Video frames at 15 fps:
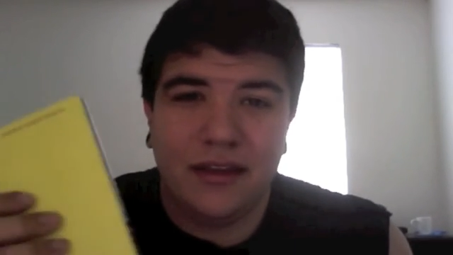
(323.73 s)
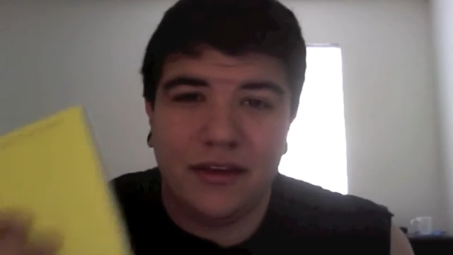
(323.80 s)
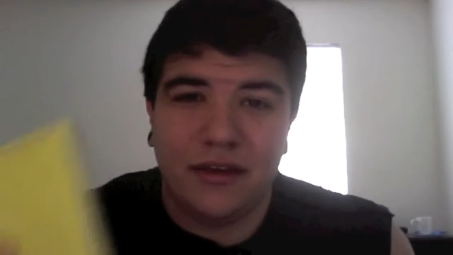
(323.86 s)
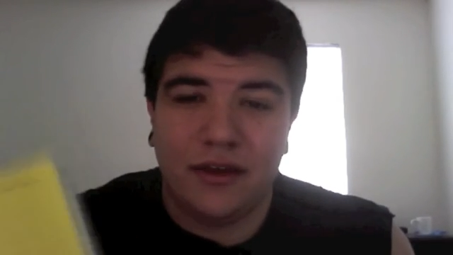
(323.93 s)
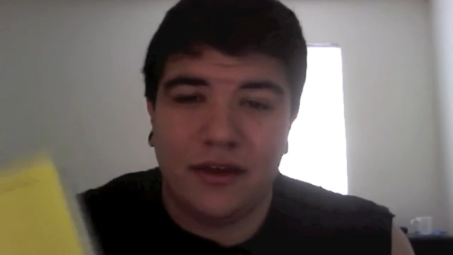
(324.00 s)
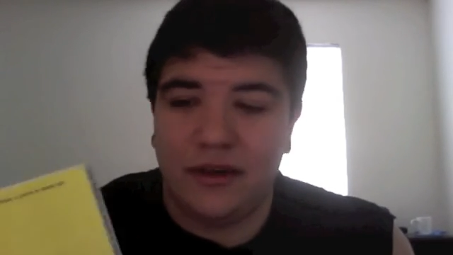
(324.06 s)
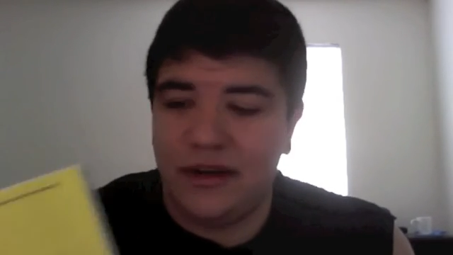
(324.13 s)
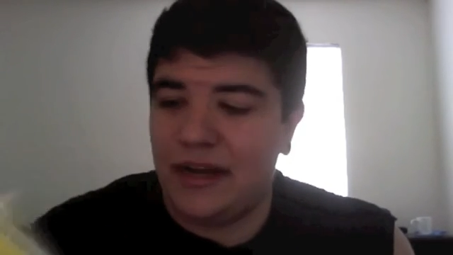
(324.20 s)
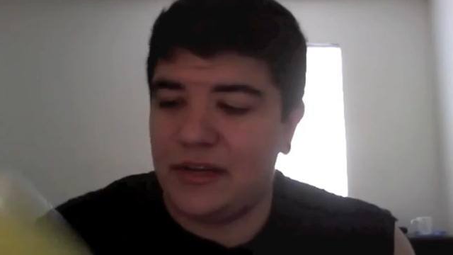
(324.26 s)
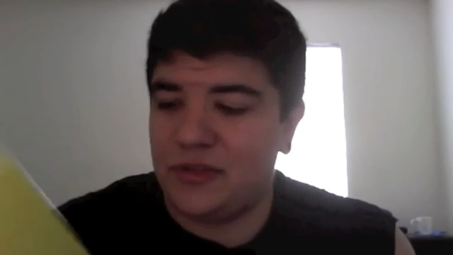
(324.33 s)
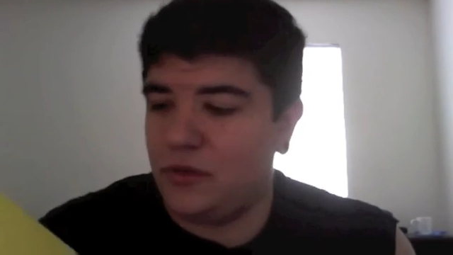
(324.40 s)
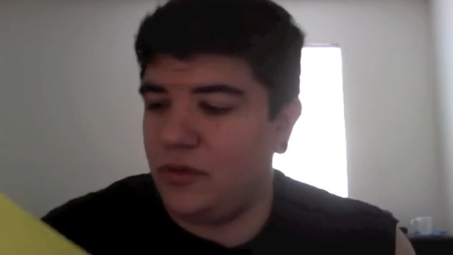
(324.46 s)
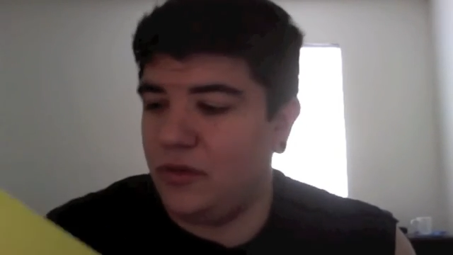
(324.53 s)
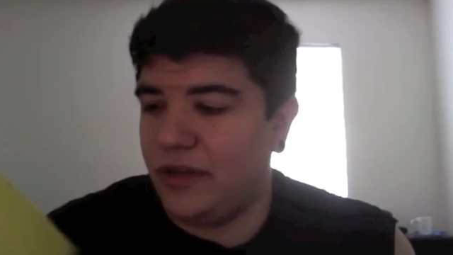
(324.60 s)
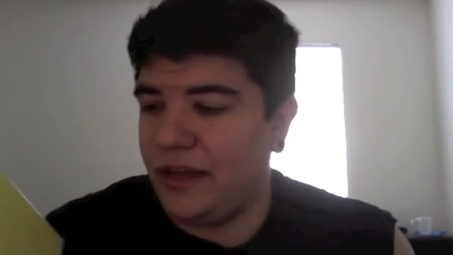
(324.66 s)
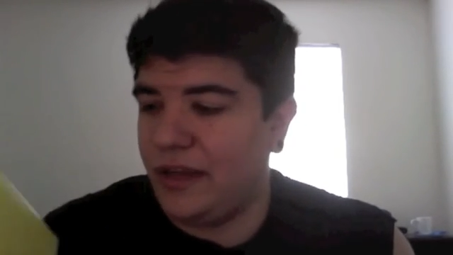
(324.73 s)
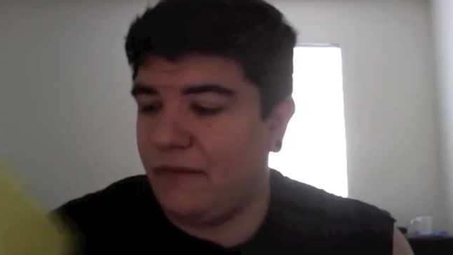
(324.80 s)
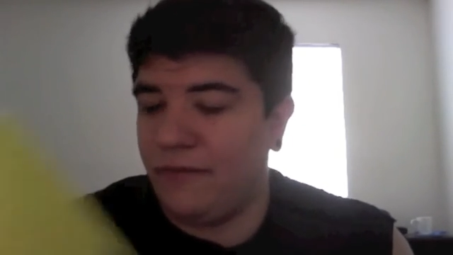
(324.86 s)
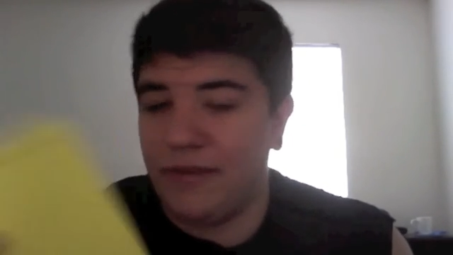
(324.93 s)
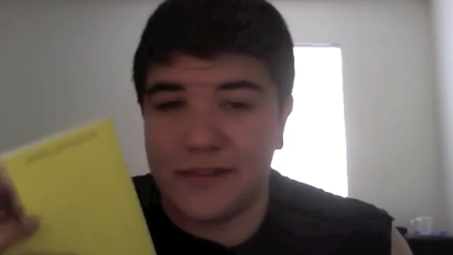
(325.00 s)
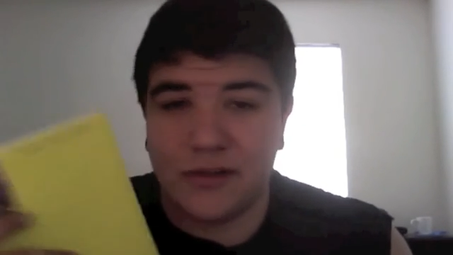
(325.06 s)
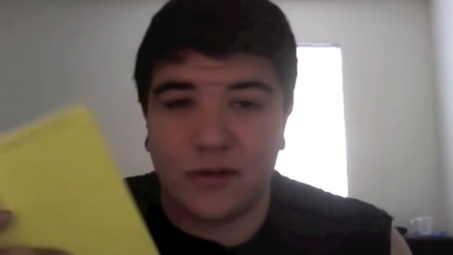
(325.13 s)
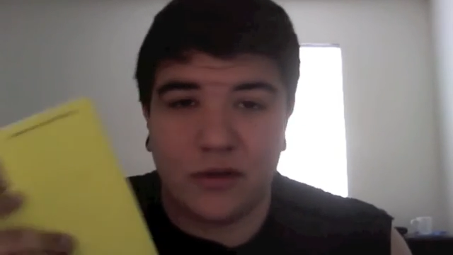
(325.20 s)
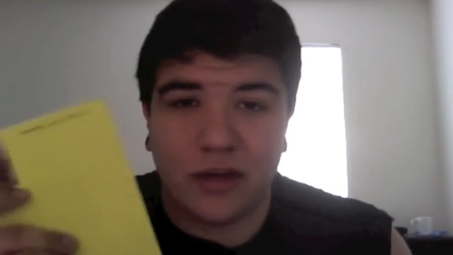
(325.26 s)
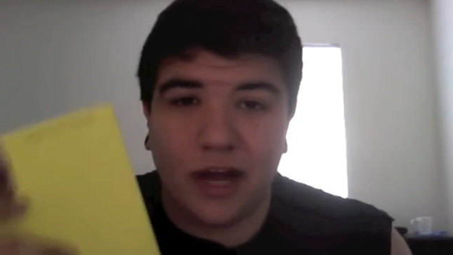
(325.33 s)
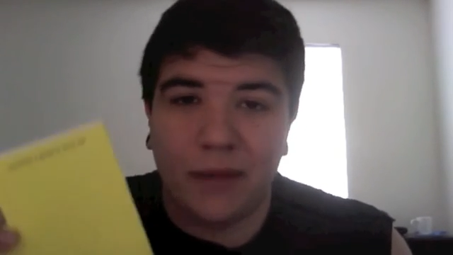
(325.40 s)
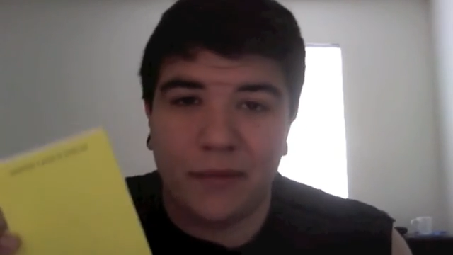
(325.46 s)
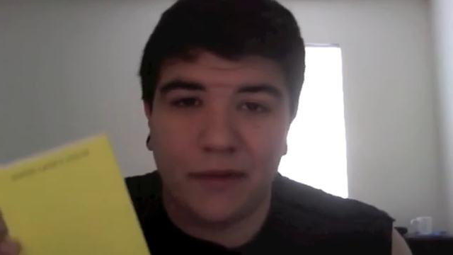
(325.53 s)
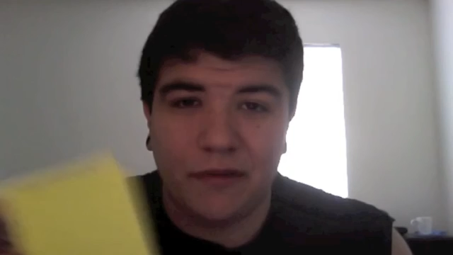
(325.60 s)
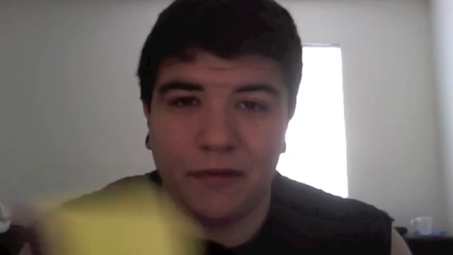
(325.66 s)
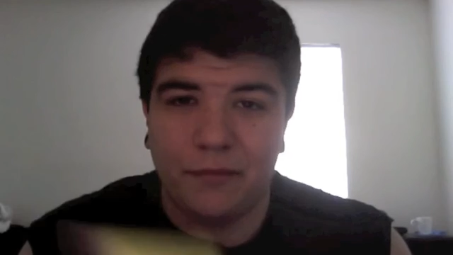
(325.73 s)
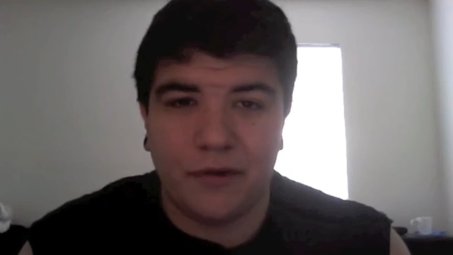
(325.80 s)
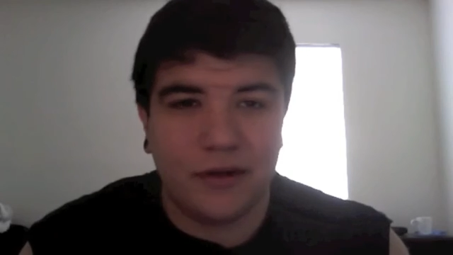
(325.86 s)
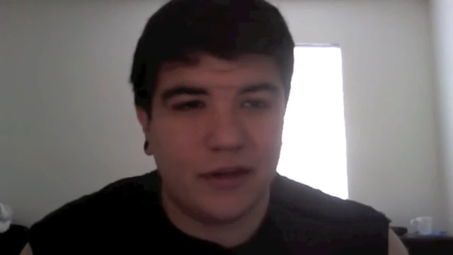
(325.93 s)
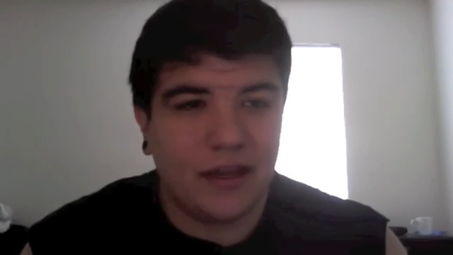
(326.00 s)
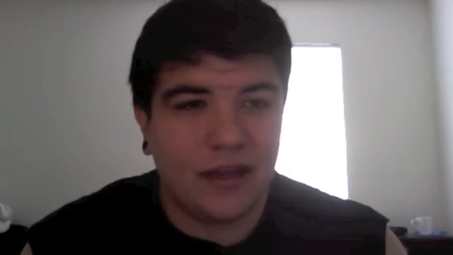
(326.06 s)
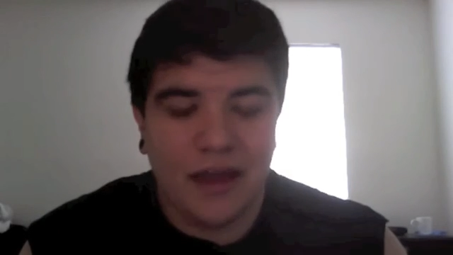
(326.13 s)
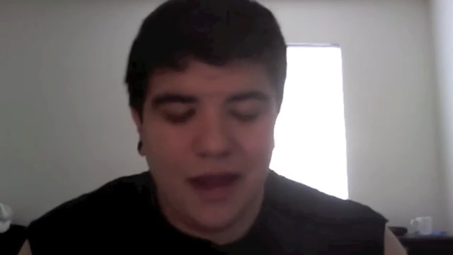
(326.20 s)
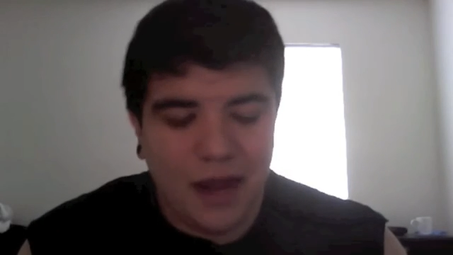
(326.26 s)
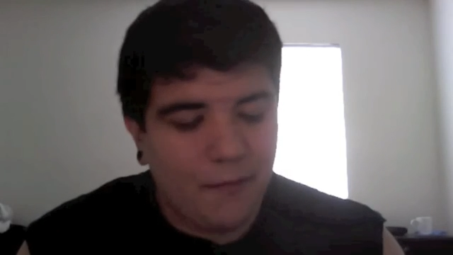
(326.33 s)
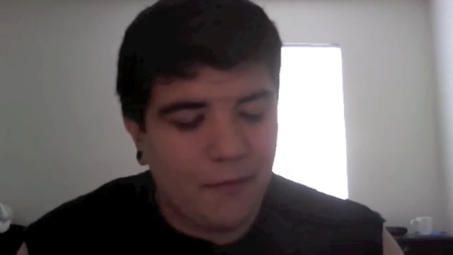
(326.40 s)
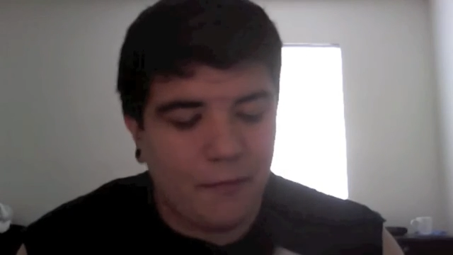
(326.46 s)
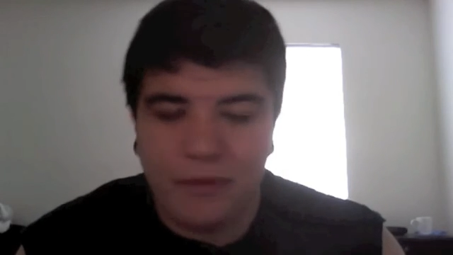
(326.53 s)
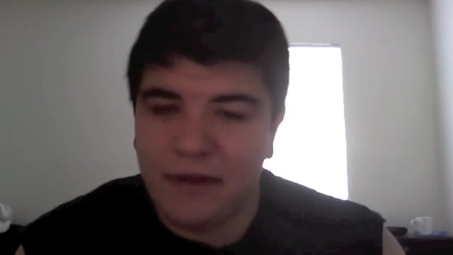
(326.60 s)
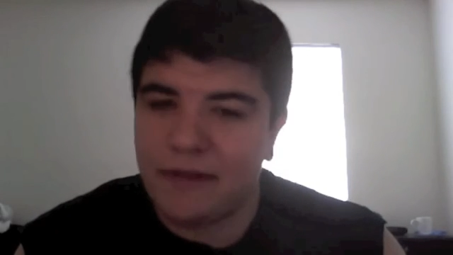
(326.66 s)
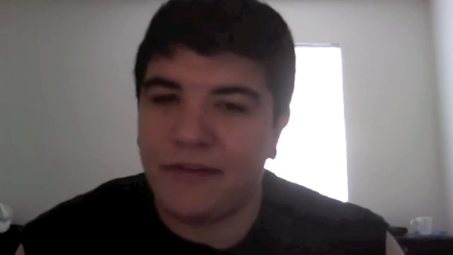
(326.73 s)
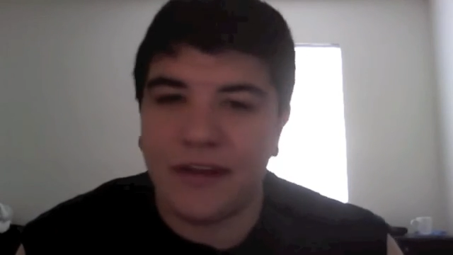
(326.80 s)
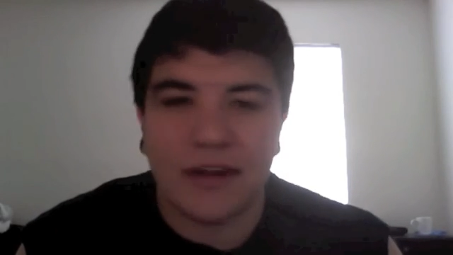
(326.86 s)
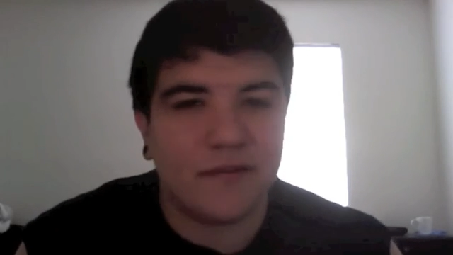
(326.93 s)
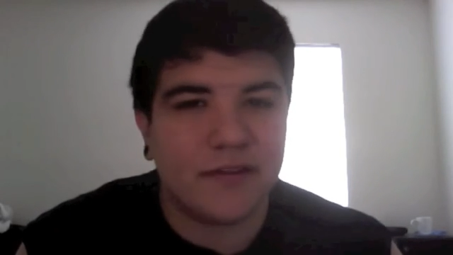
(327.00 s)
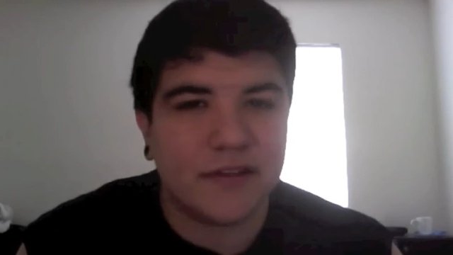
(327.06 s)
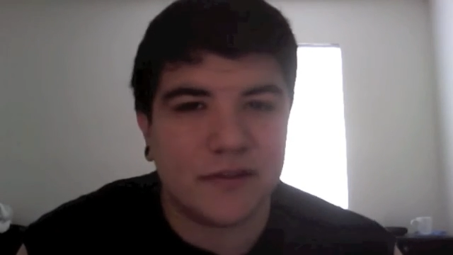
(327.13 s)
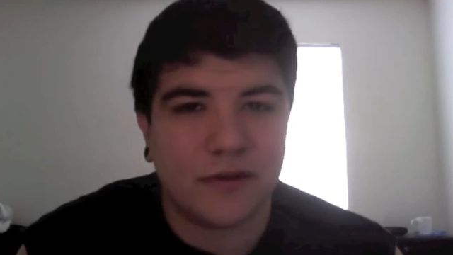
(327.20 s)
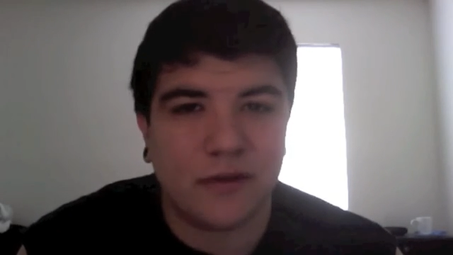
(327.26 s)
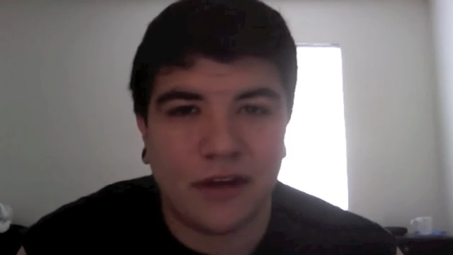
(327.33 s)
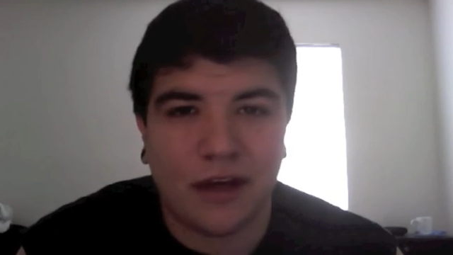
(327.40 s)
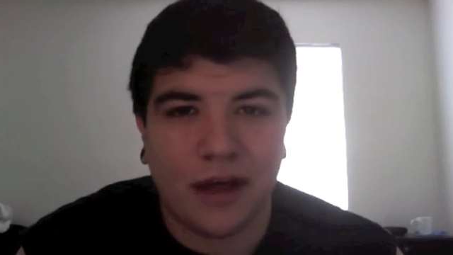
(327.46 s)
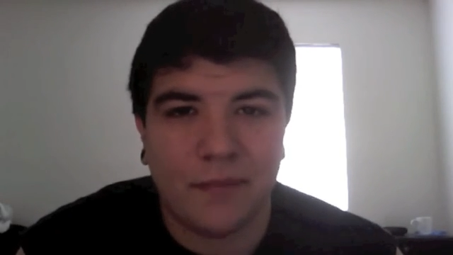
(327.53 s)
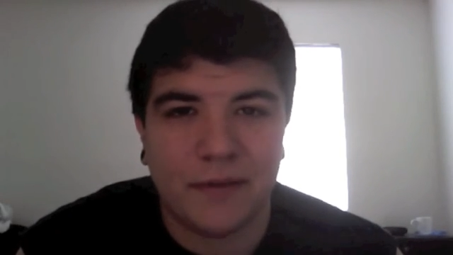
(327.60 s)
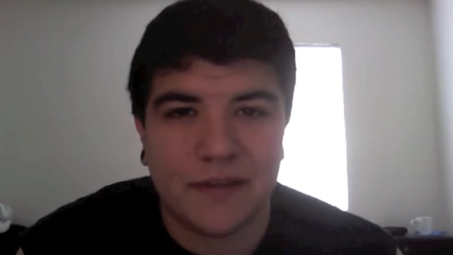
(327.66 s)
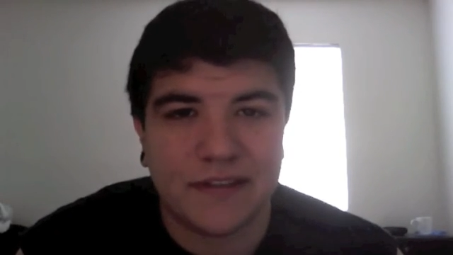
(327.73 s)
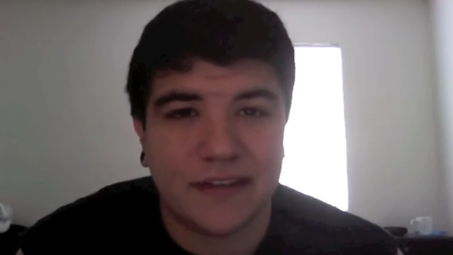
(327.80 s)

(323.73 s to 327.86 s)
an actual like physical copy of the book. I'm a big fan of physical copies.